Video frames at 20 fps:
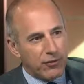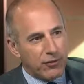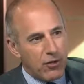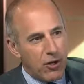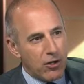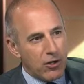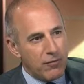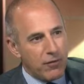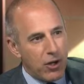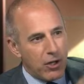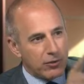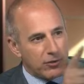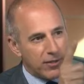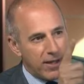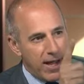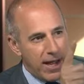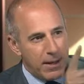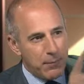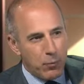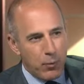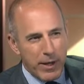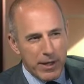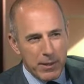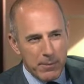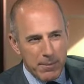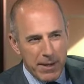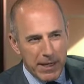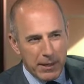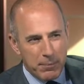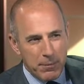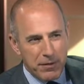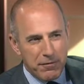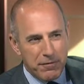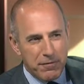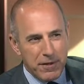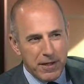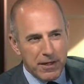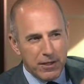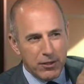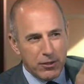song of all time, Way You Make Me
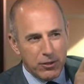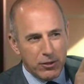Feel?